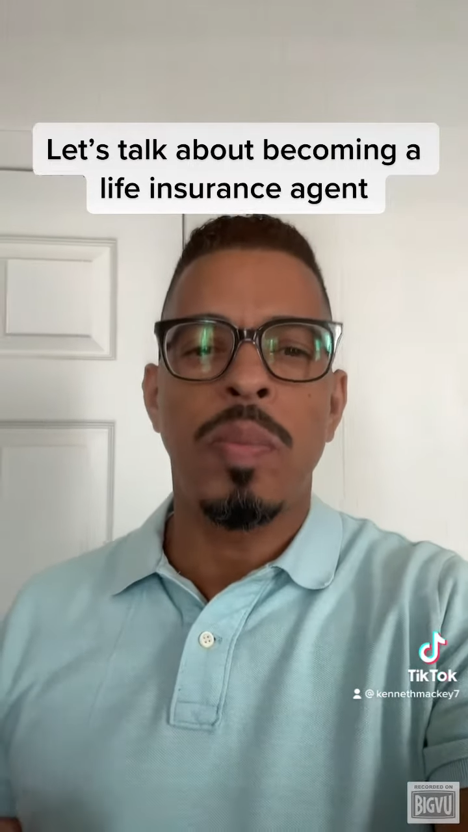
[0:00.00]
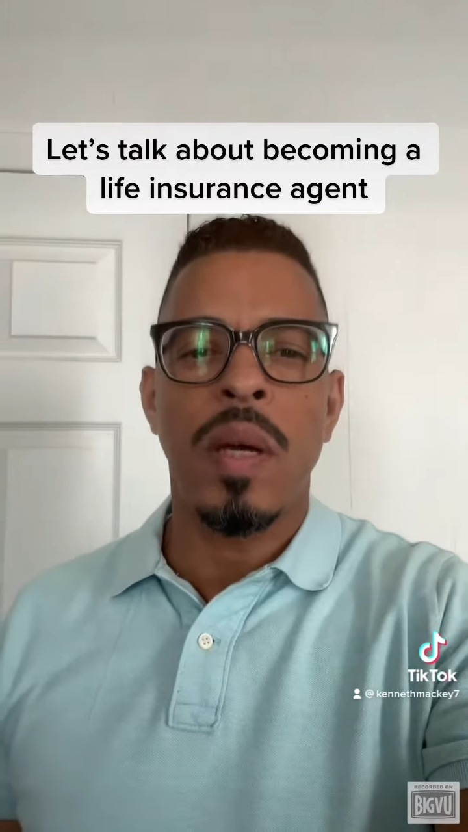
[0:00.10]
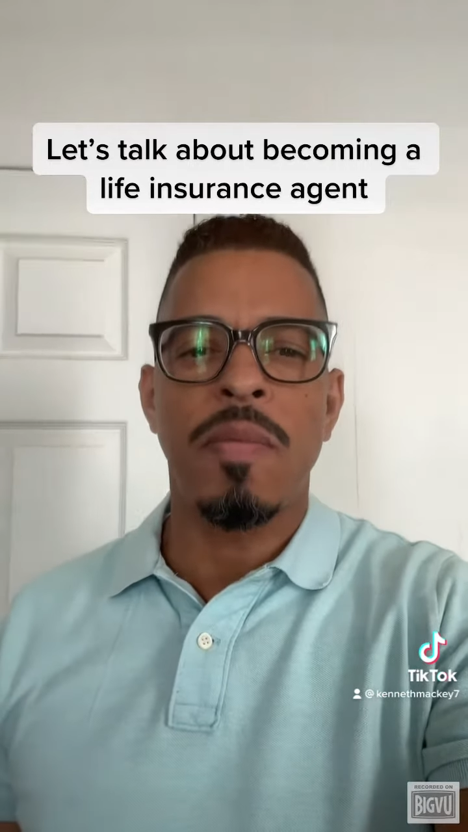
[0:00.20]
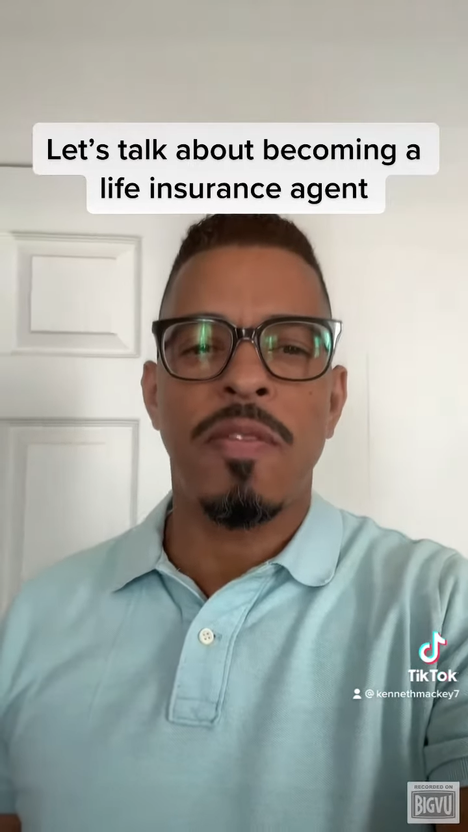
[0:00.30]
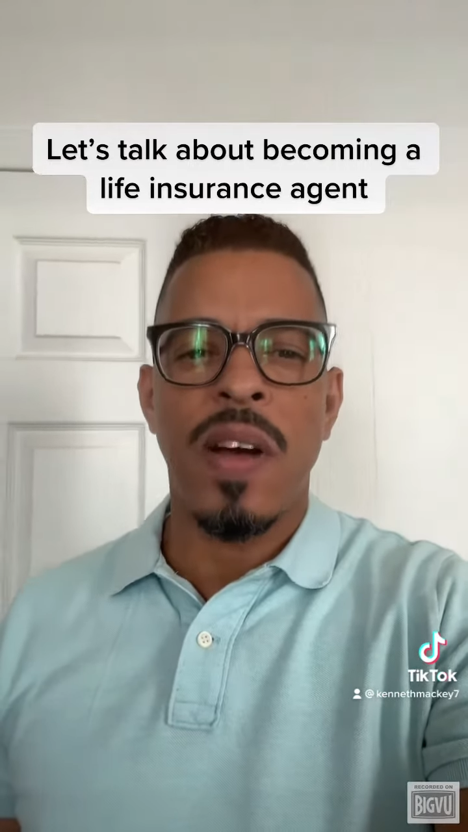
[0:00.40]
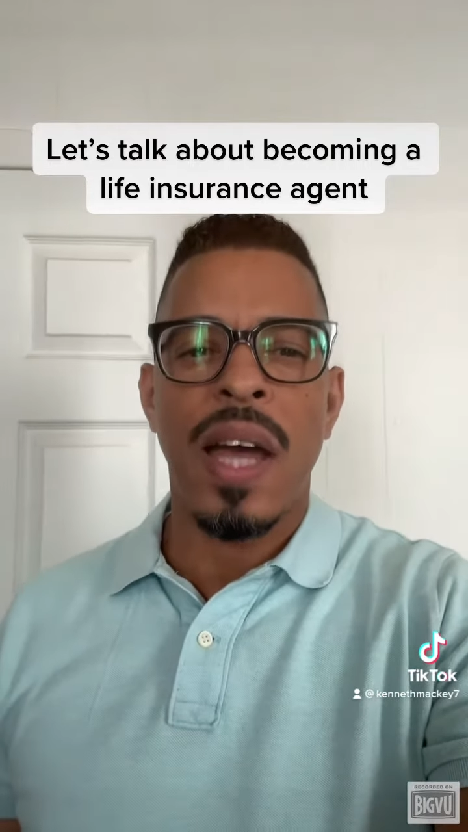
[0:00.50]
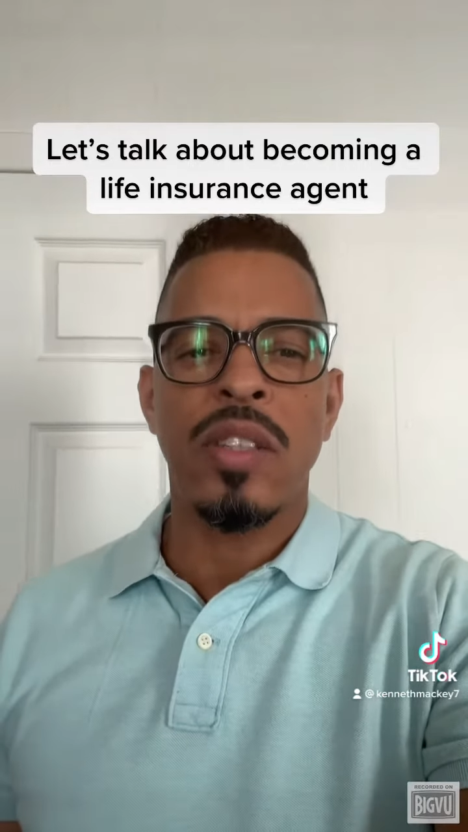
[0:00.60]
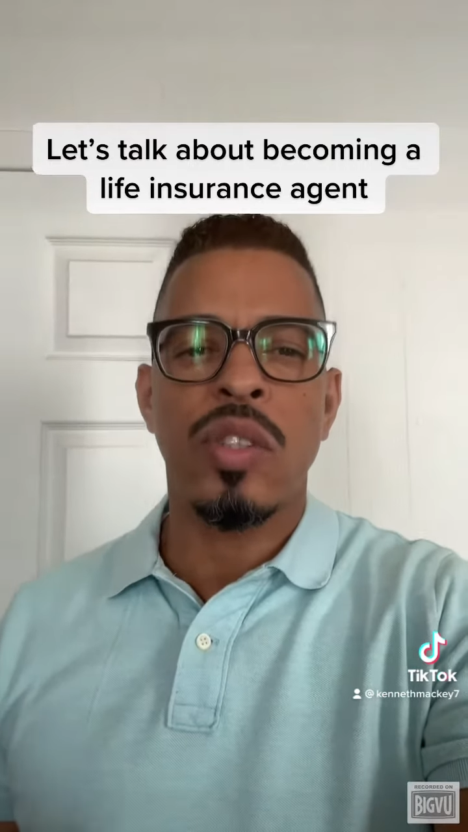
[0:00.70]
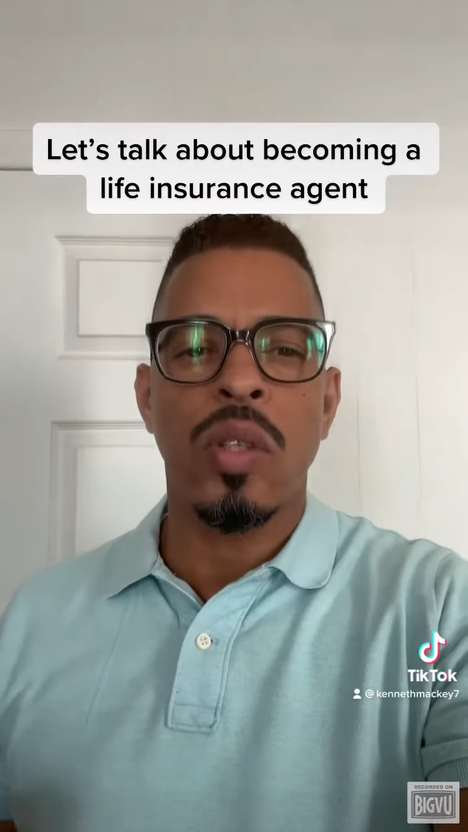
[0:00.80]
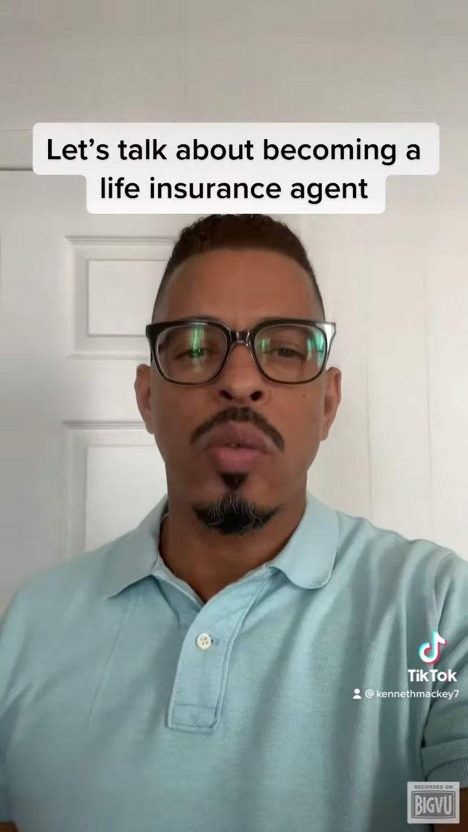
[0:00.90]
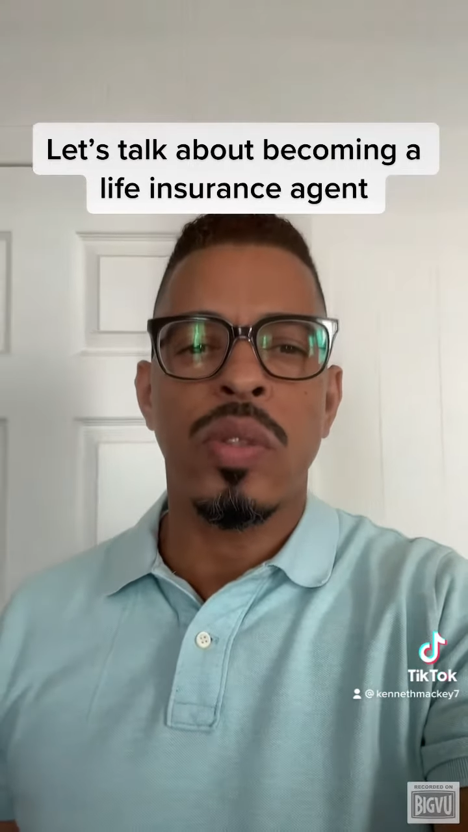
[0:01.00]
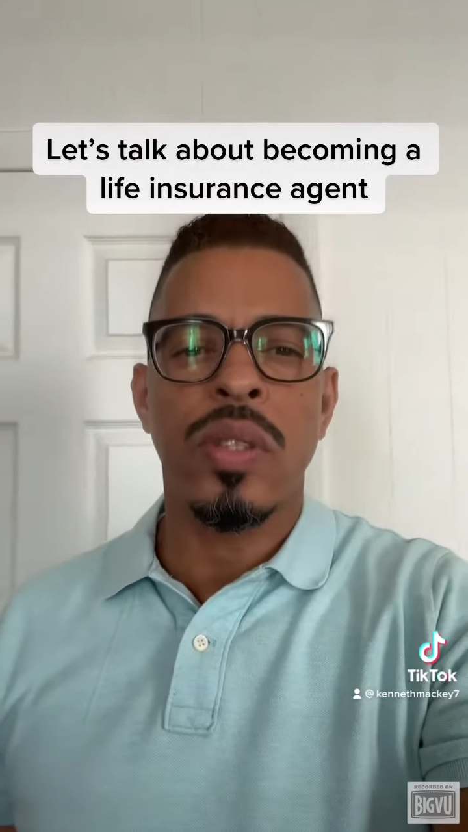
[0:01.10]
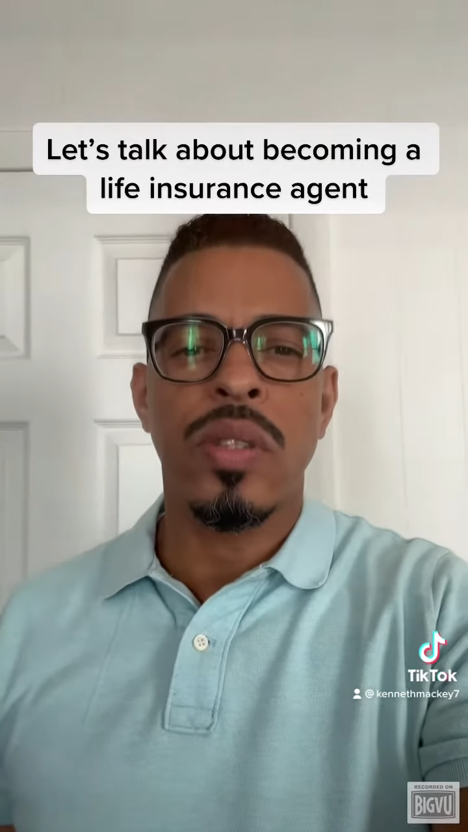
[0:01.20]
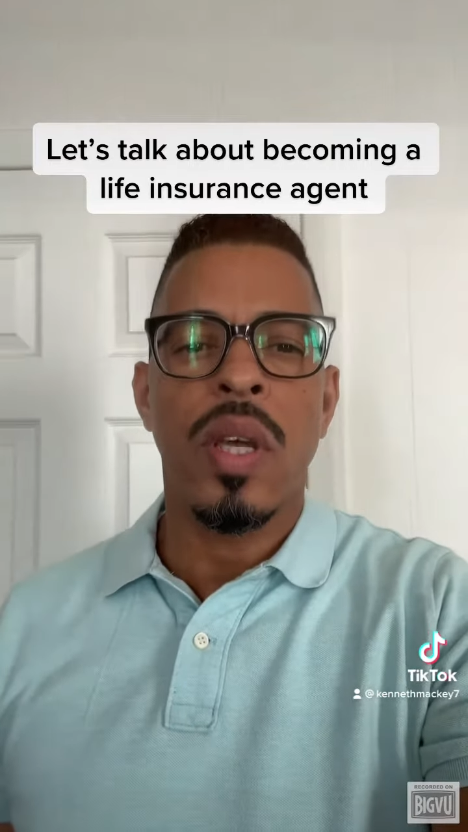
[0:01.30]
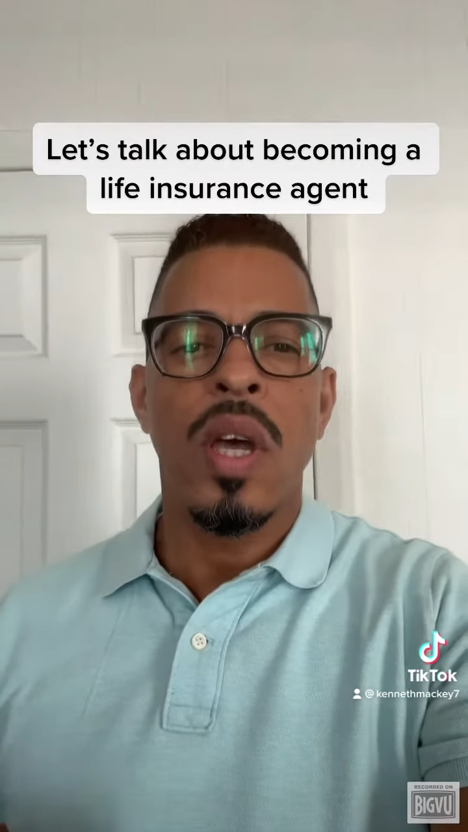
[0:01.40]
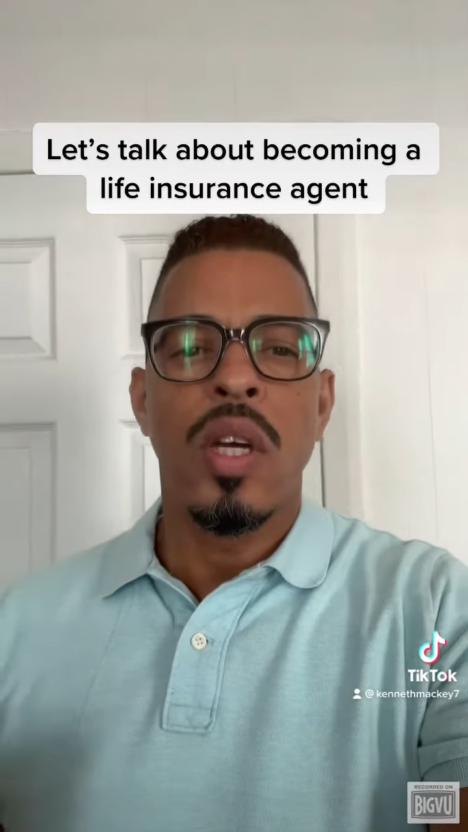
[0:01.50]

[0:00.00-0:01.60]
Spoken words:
them find solutions